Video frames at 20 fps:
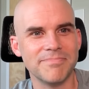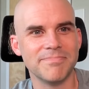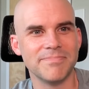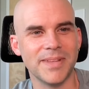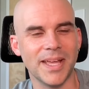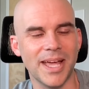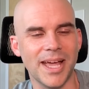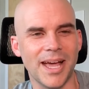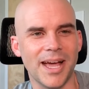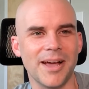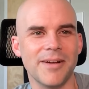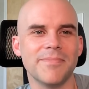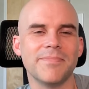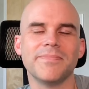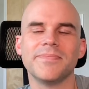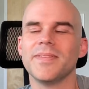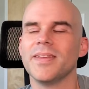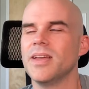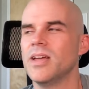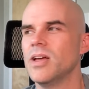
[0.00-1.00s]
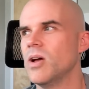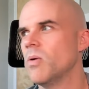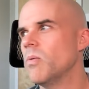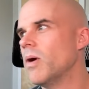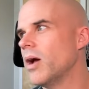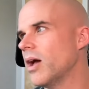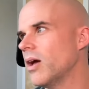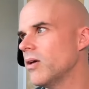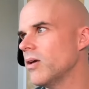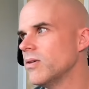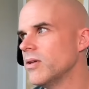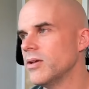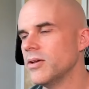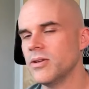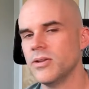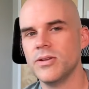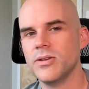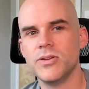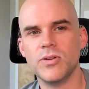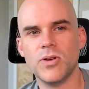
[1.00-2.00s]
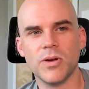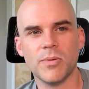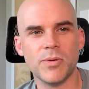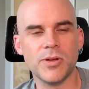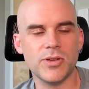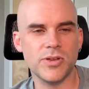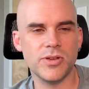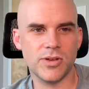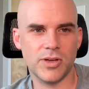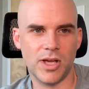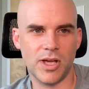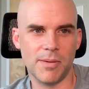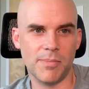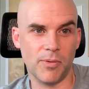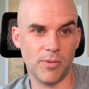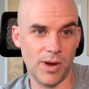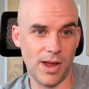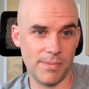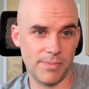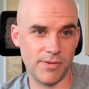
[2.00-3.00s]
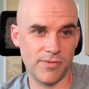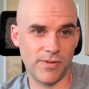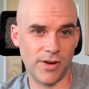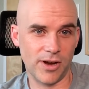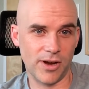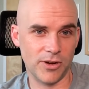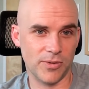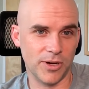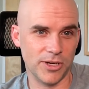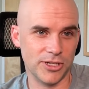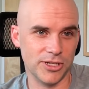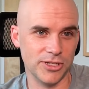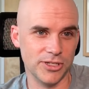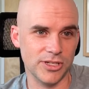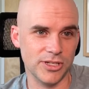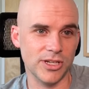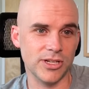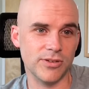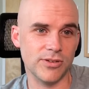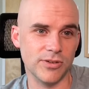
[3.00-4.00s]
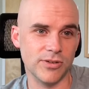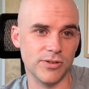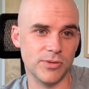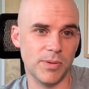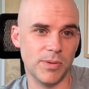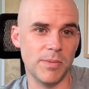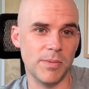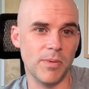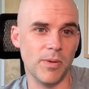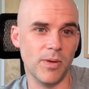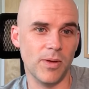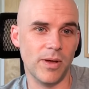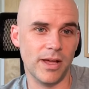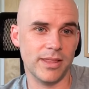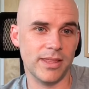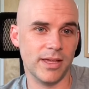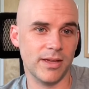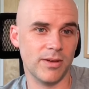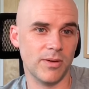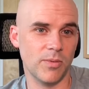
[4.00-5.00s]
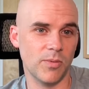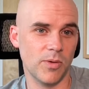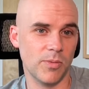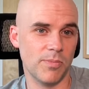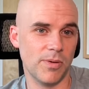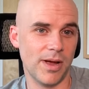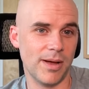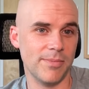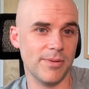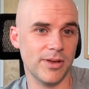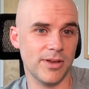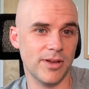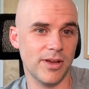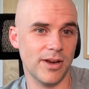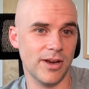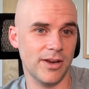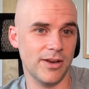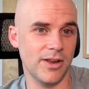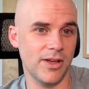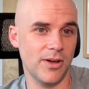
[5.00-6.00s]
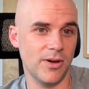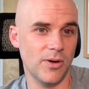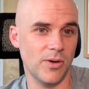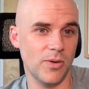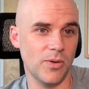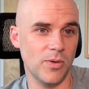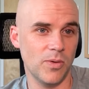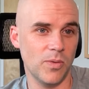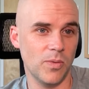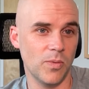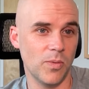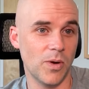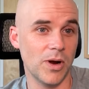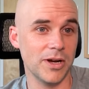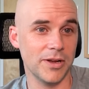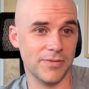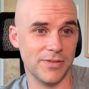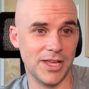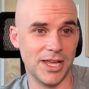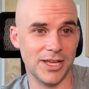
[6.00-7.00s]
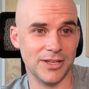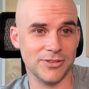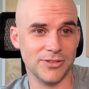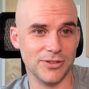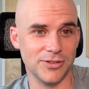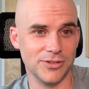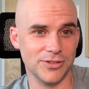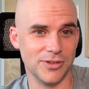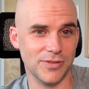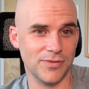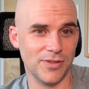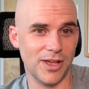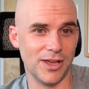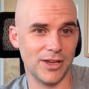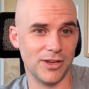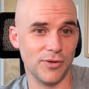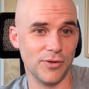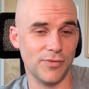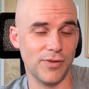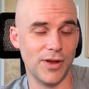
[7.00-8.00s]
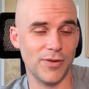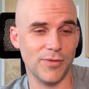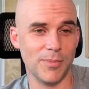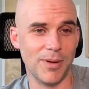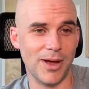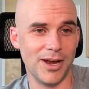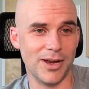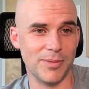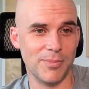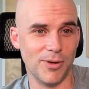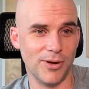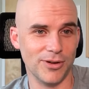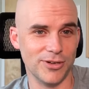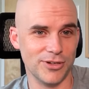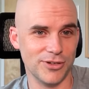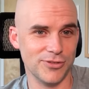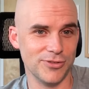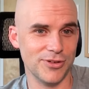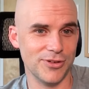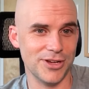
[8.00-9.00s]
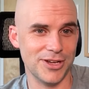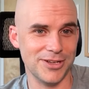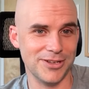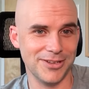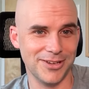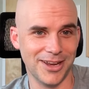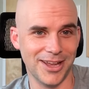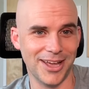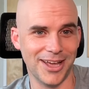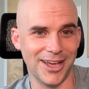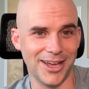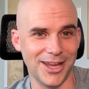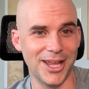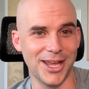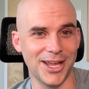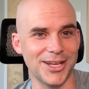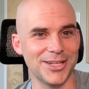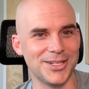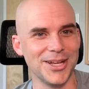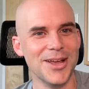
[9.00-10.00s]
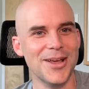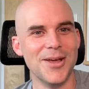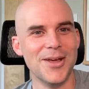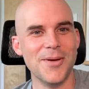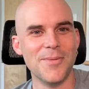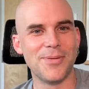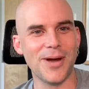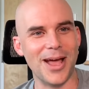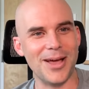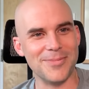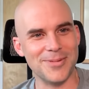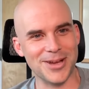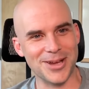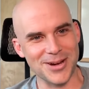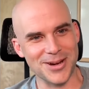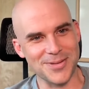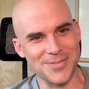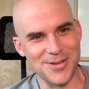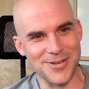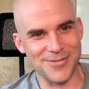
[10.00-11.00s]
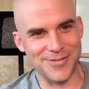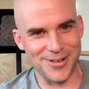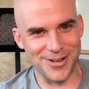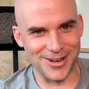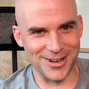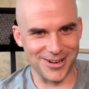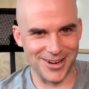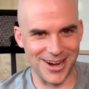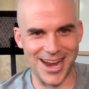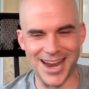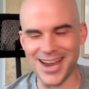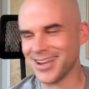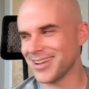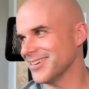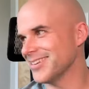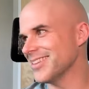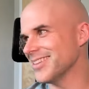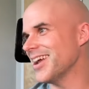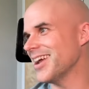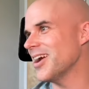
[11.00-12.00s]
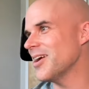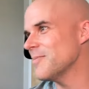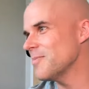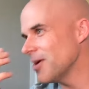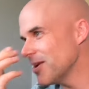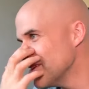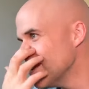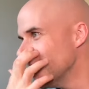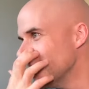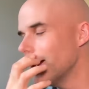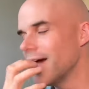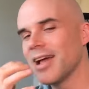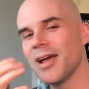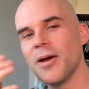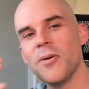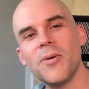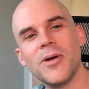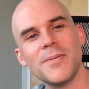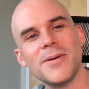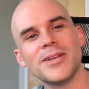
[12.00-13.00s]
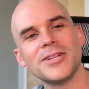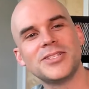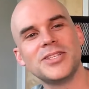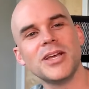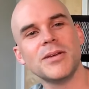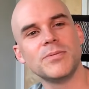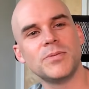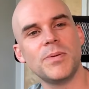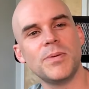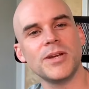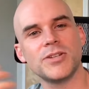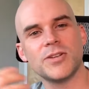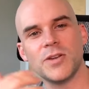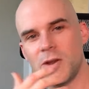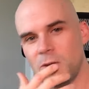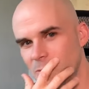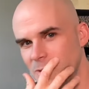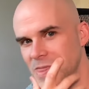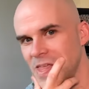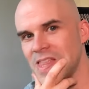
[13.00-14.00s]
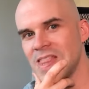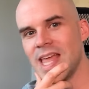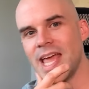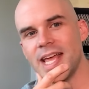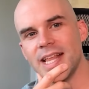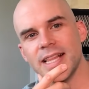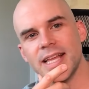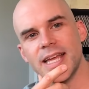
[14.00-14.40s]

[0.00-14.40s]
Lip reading: Yeah. Well, Normally do a couple rapid fire questions to introduce people. I think we're probably going to know one of the answers of like your favorite body part to treat. Yeah, it's probably going to be foot or ankle there. But what about subspecialty within that?